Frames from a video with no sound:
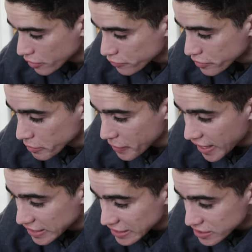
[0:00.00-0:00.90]
for the
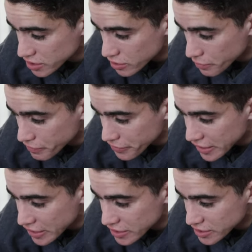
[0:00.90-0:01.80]
magnesium
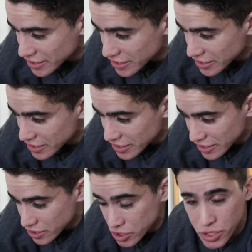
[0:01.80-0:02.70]
is
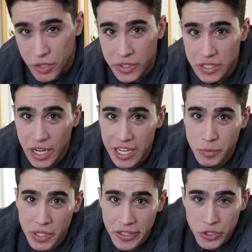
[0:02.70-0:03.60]
the serving
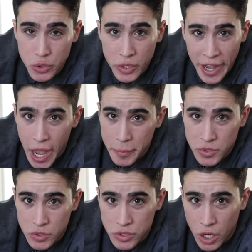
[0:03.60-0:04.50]
size being two
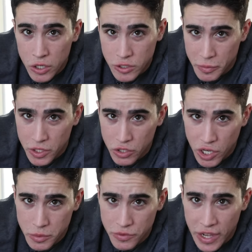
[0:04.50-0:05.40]
capsules, 100
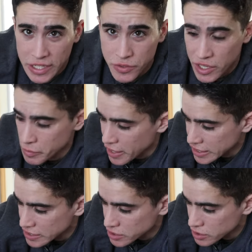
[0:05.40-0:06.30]
milligrams of activated
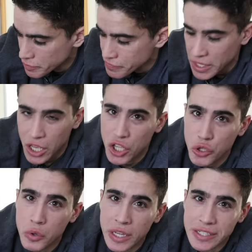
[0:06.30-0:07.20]
magnesium.
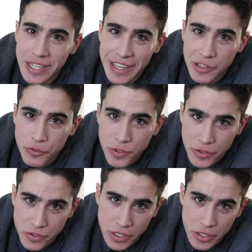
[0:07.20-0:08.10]
You can take
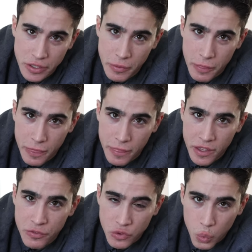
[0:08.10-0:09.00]
50
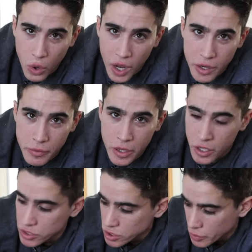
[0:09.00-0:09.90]
if you want.
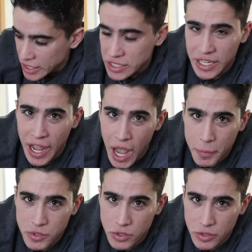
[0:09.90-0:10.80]
So each
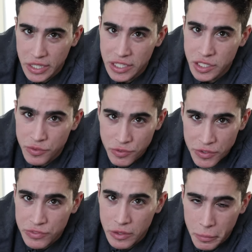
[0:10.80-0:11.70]
capsule is
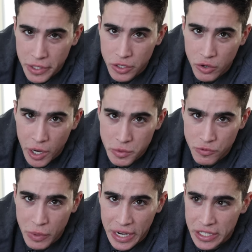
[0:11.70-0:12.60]
50 milligrams
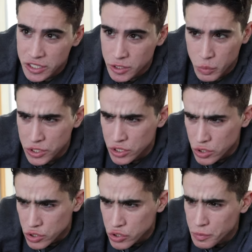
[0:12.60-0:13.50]
of magnesium, which
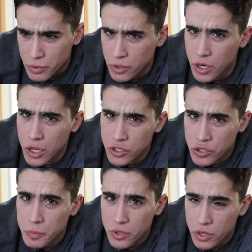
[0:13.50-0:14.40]
is a super,
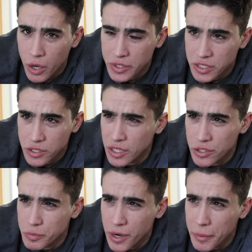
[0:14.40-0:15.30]
super low. And
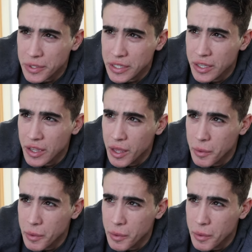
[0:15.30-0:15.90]
you probably